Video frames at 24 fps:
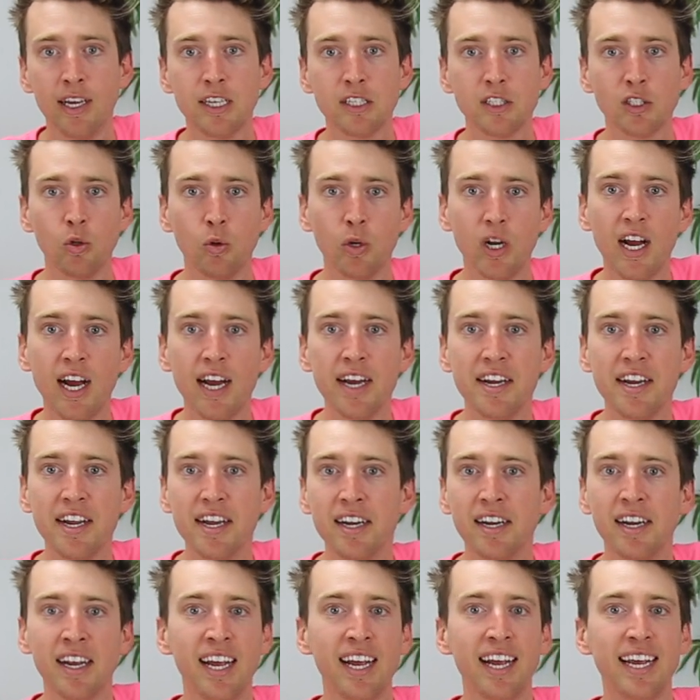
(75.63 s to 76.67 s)
So what I
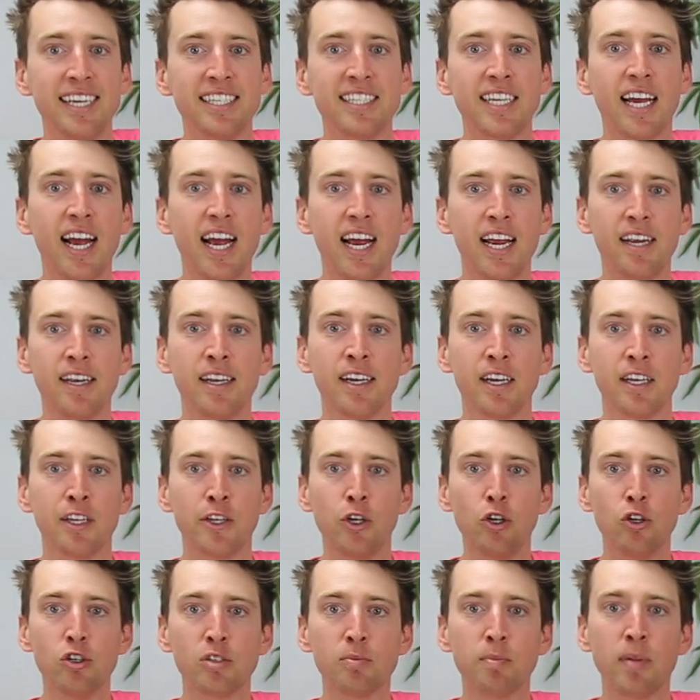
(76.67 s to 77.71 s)
did is I
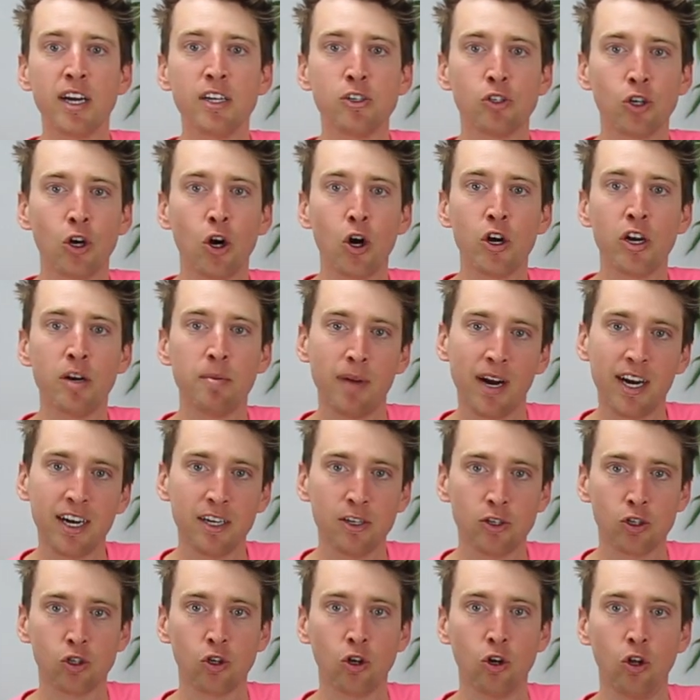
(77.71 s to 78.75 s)
used my drone and my
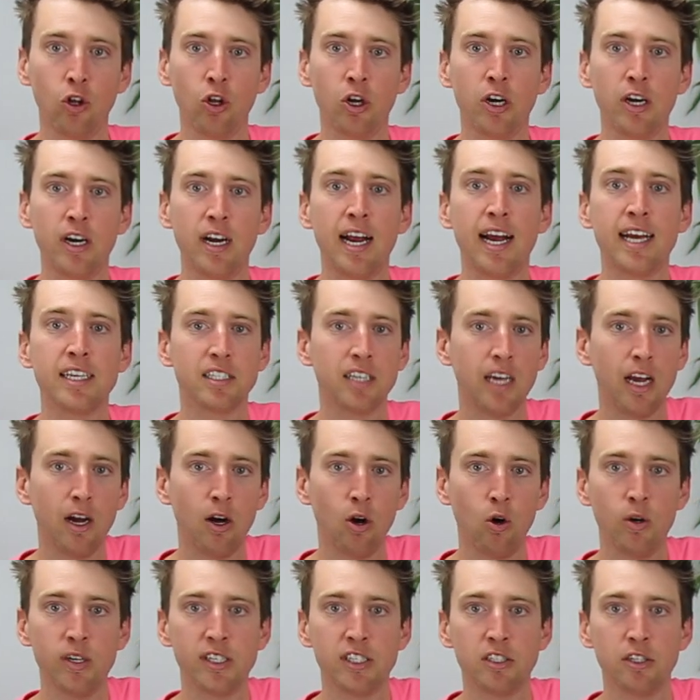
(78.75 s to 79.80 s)
controller as I
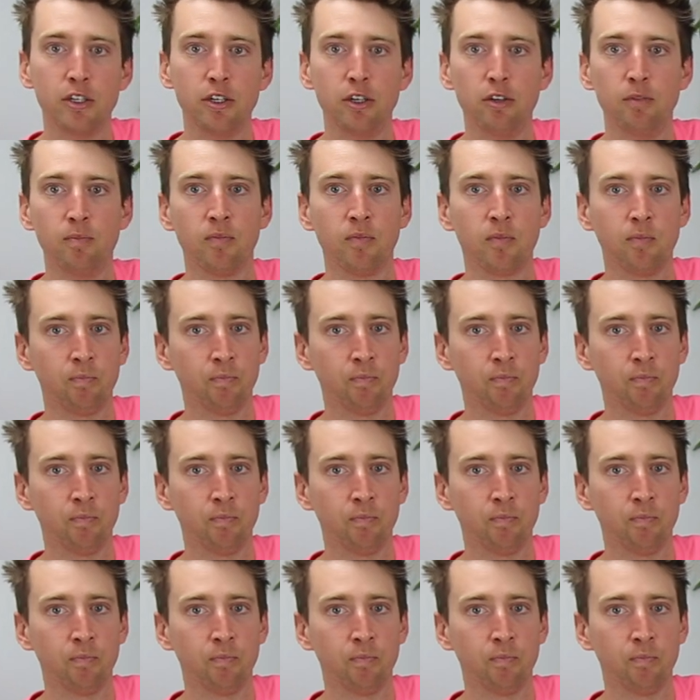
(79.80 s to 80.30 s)
always do,